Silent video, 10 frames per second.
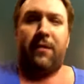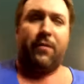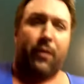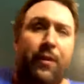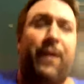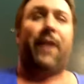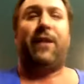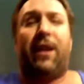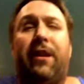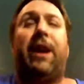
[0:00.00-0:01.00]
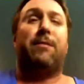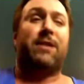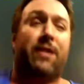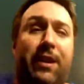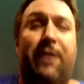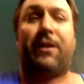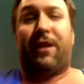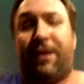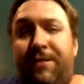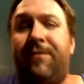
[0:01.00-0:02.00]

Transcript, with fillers: for a $5 Amazon gift card.